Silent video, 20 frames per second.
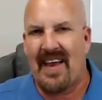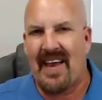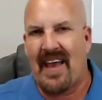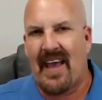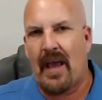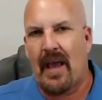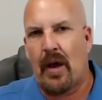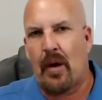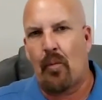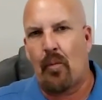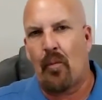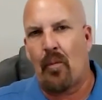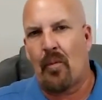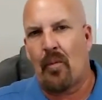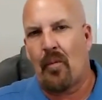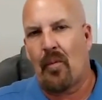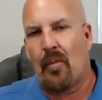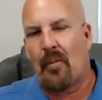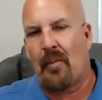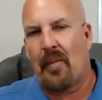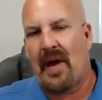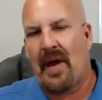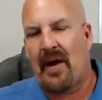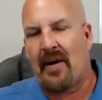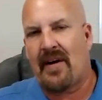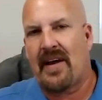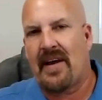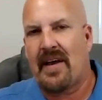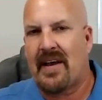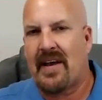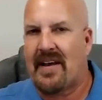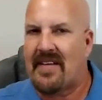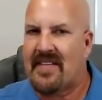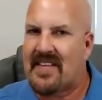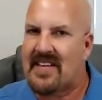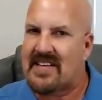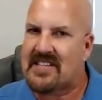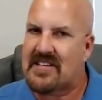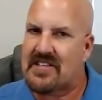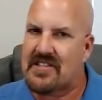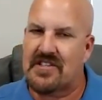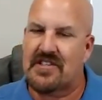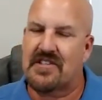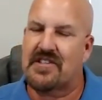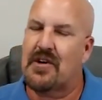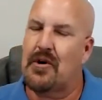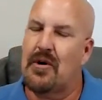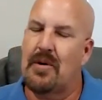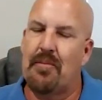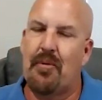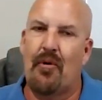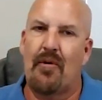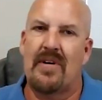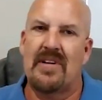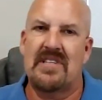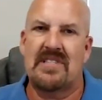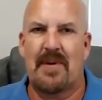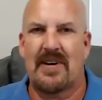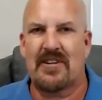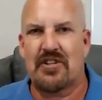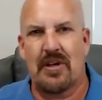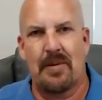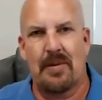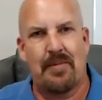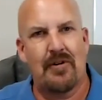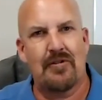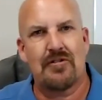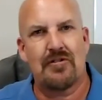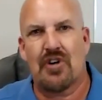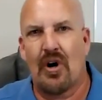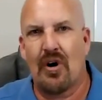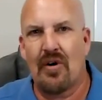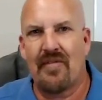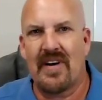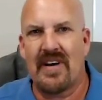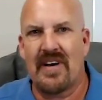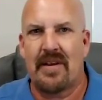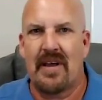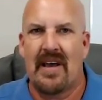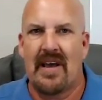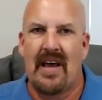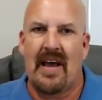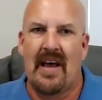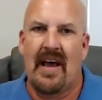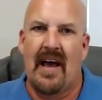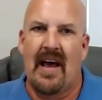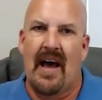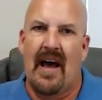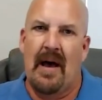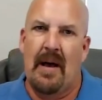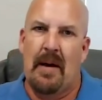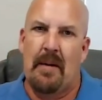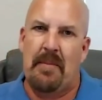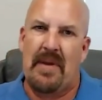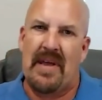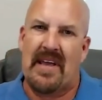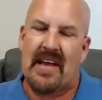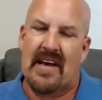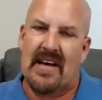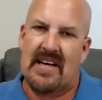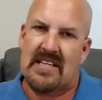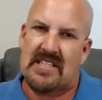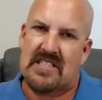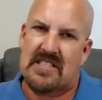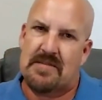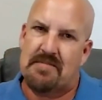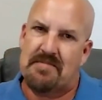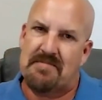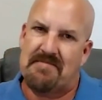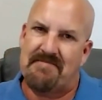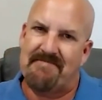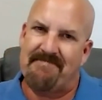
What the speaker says: And Harry, this is so important, especially post-COVID, because